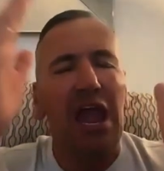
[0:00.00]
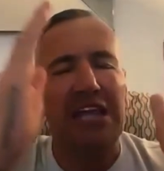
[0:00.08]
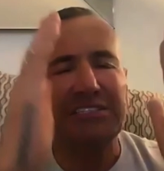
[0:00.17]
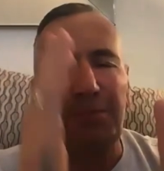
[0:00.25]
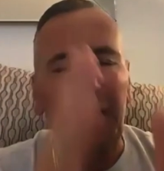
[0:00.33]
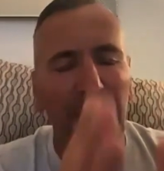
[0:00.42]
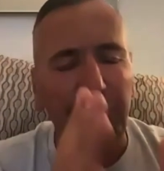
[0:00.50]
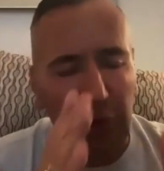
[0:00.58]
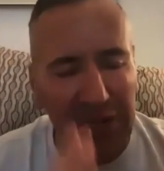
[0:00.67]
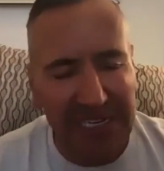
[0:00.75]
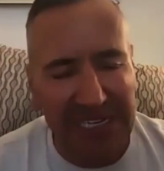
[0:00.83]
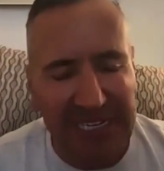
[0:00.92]
It's about
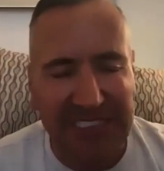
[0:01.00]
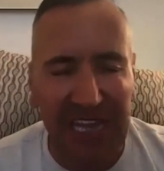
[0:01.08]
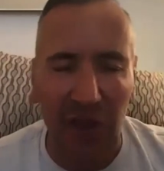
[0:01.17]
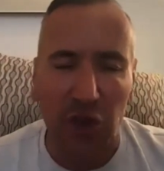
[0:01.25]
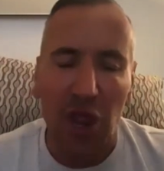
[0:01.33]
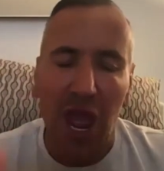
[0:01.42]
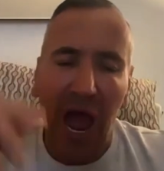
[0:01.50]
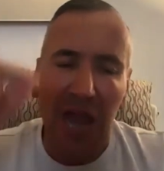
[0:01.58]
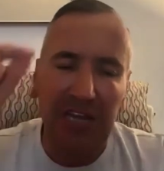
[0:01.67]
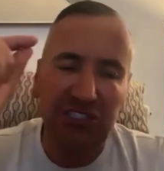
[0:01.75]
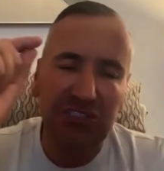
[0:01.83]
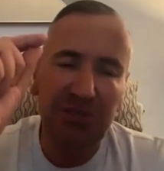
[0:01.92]
breaking it down.
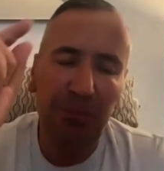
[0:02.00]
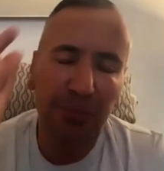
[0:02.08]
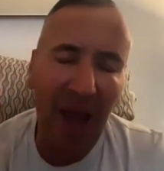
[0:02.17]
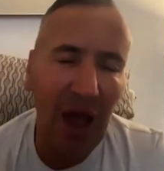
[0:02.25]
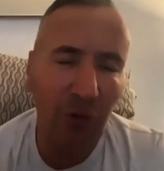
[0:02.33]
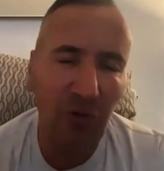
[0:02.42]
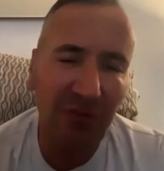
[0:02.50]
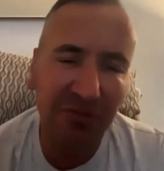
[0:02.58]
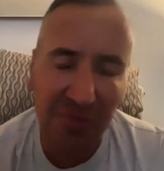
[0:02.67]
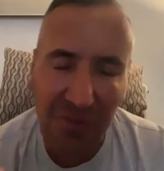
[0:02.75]
And it's just the power of